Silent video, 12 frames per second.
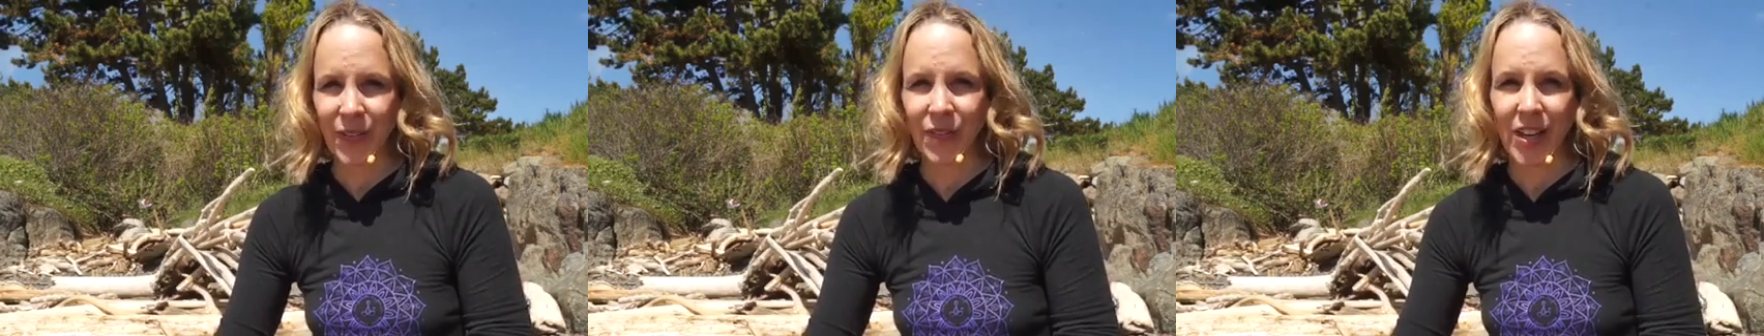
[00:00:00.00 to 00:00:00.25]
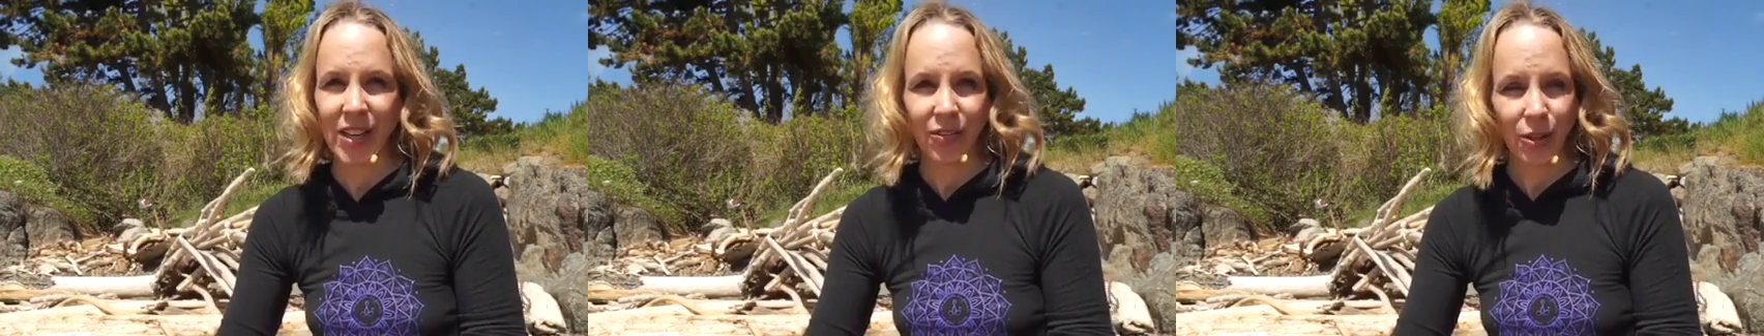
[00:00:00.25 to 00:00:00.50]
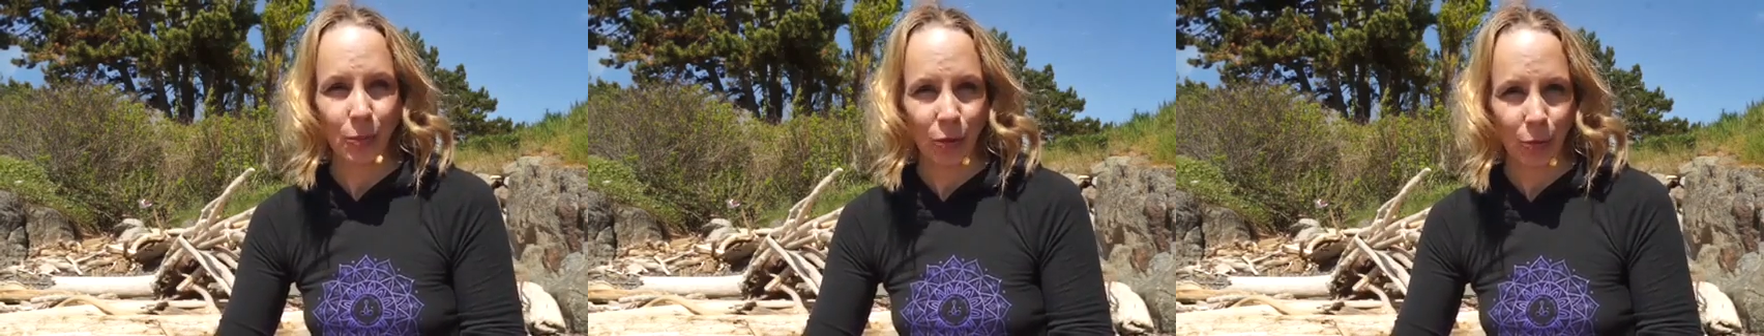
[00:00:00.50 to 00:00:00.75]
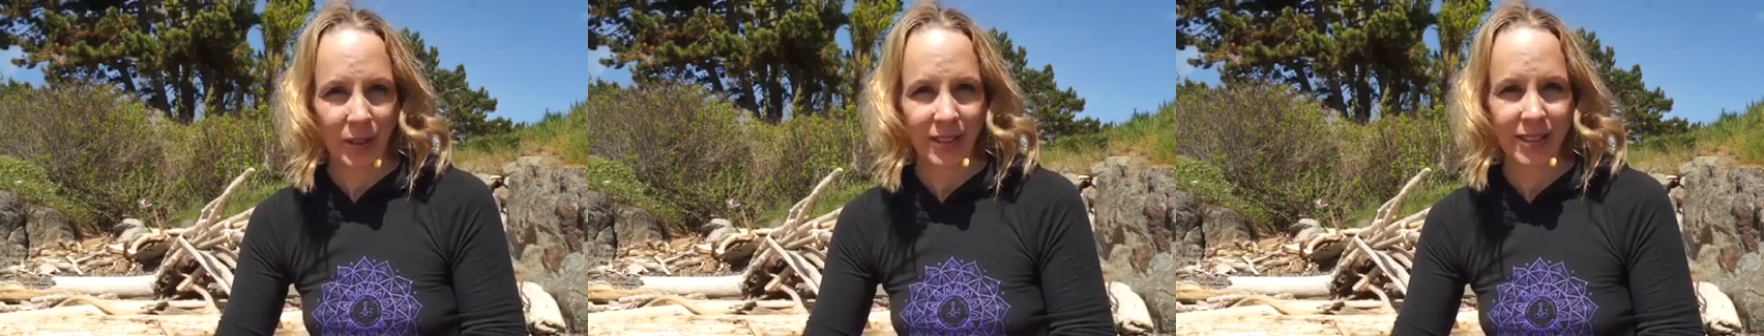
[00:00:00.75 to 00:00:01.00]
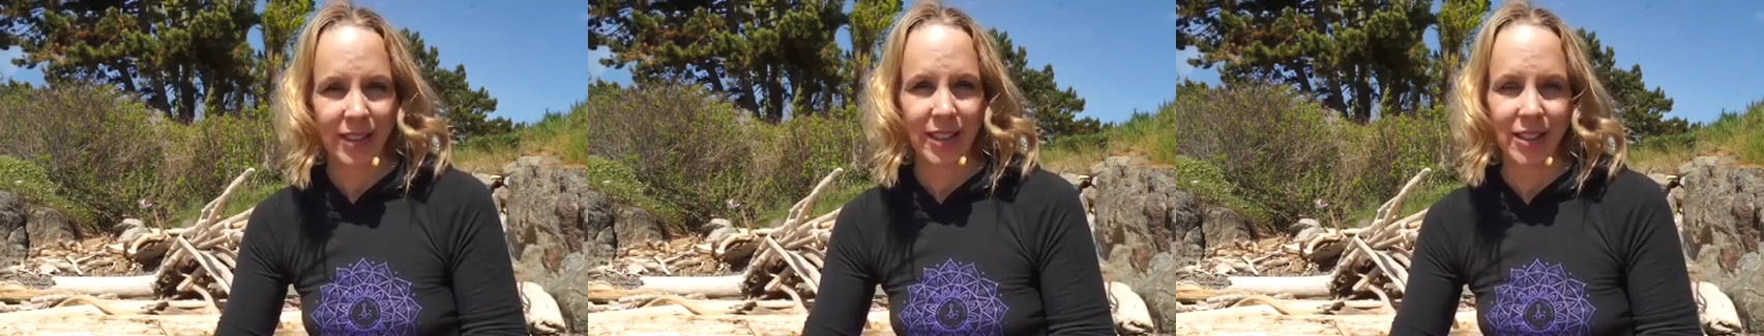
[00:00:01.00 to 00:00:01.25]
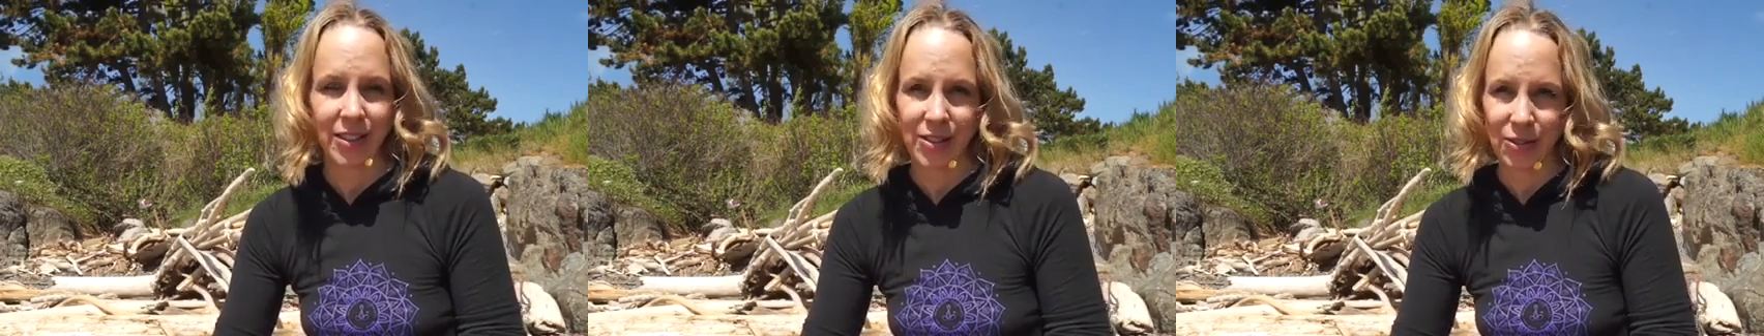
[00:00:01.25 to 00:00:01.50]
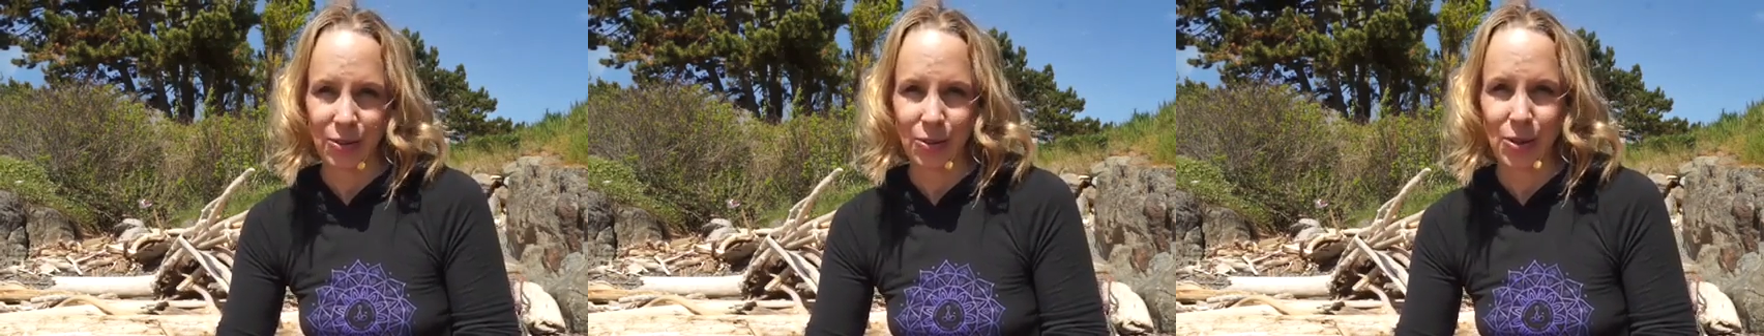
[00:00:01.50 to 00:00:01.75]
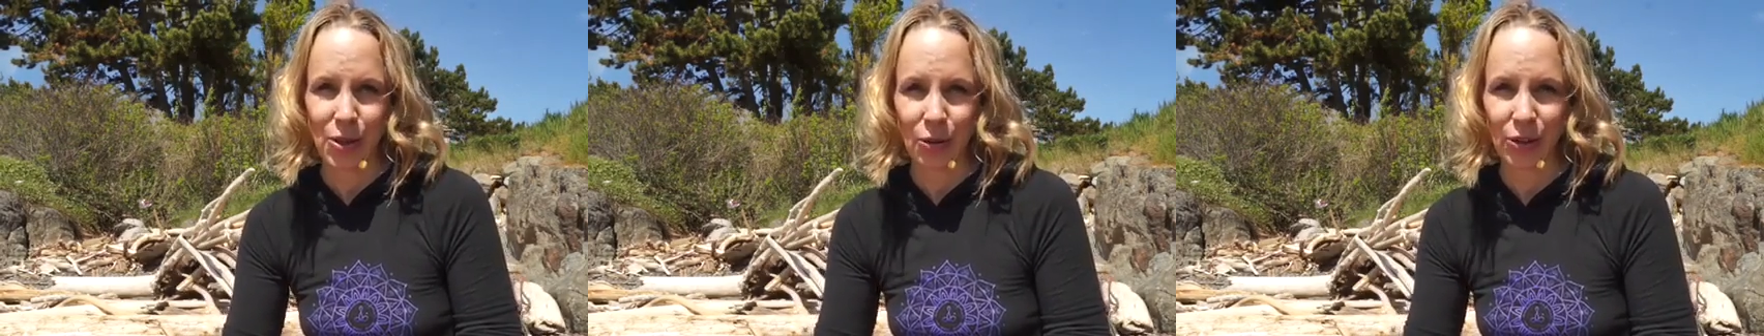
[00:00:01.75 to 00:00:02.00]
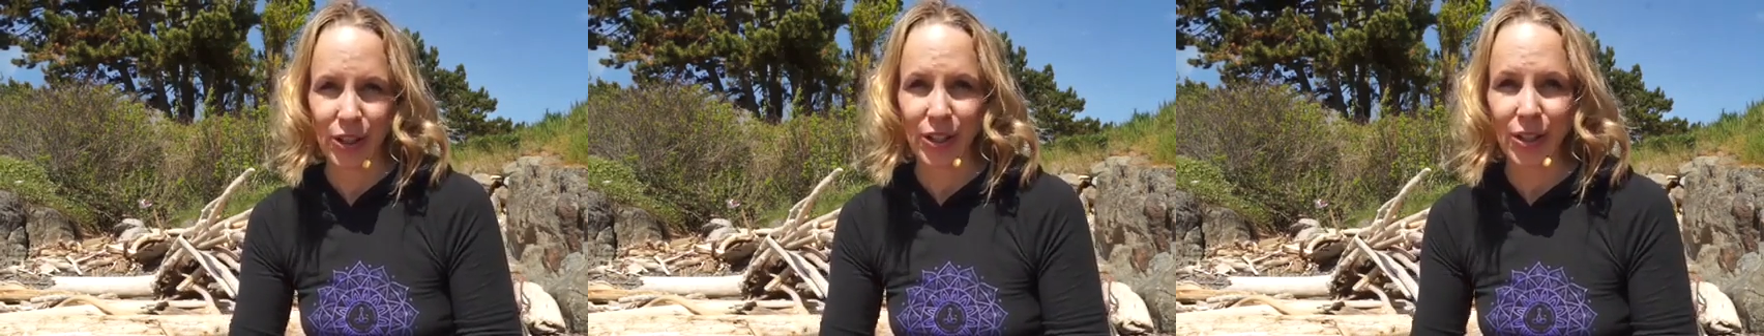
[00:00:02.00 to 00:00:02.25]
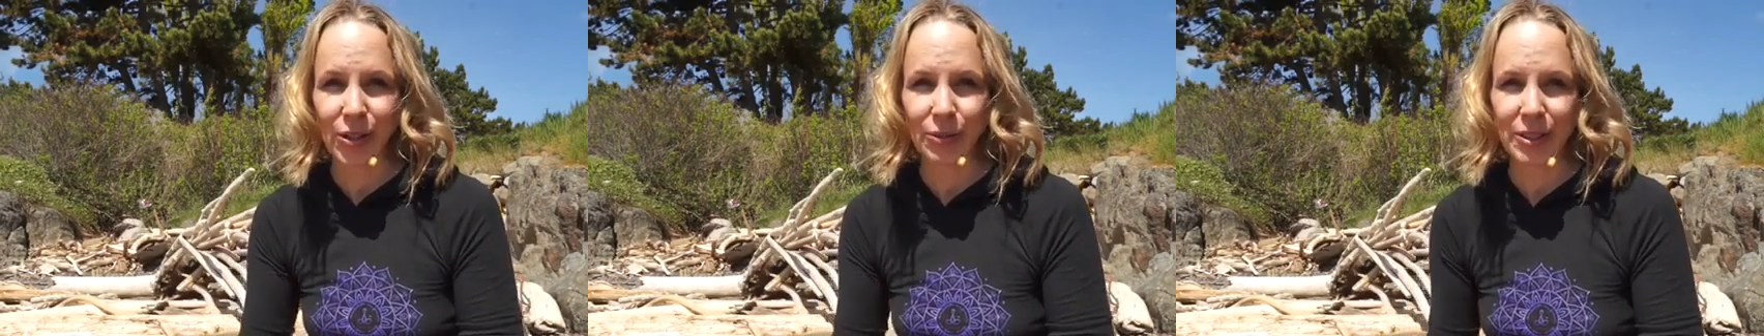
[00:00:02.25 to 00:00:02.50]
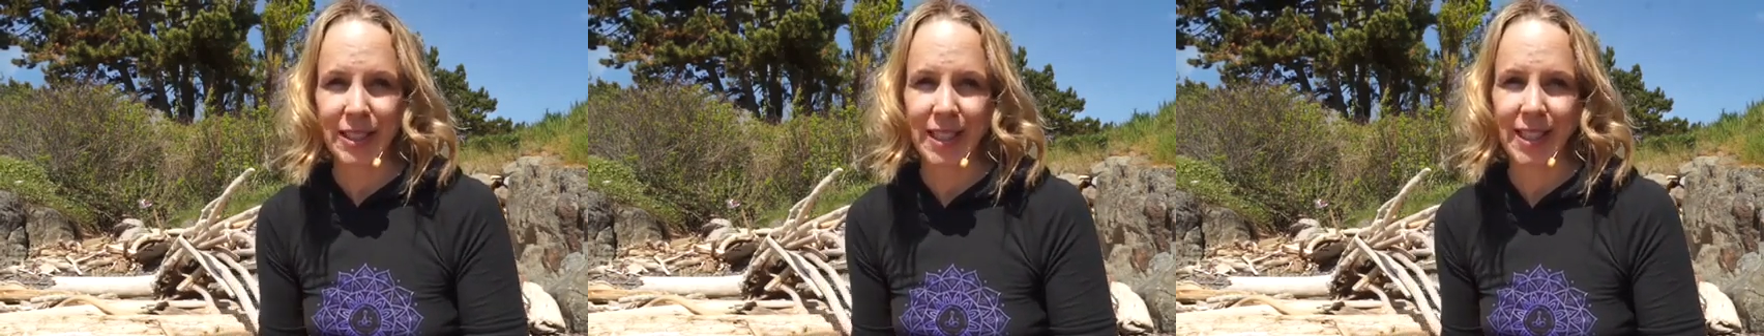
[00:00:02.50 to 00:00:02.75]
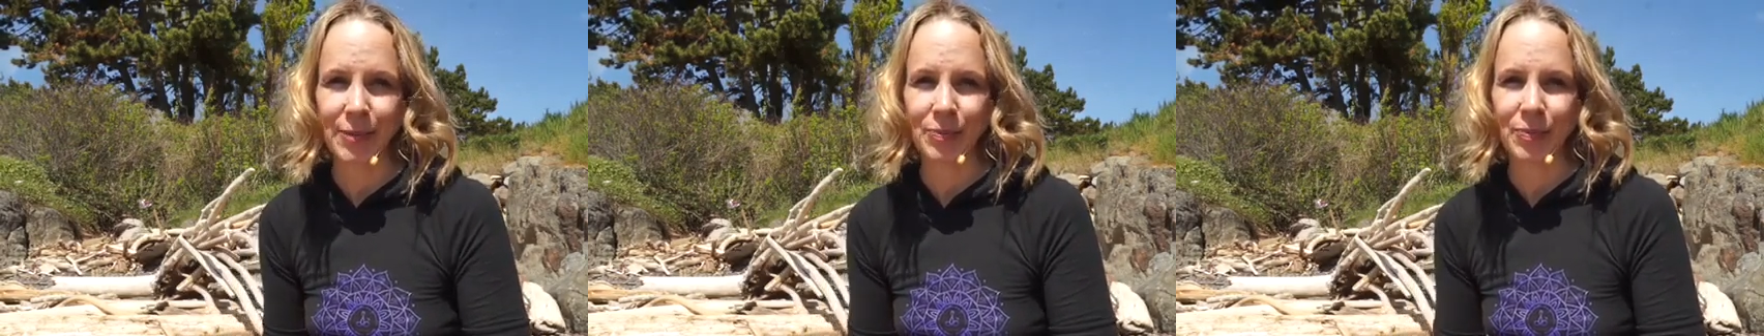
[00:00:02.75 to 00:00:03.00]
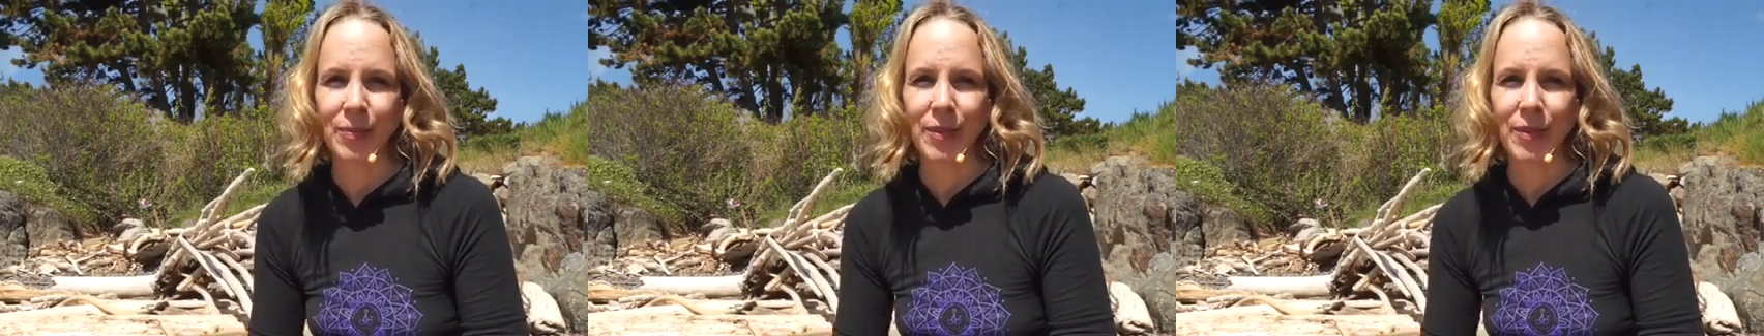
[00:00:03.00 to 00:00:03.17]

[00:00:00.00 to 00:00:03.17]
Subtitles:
favorite movements into your yoga routine.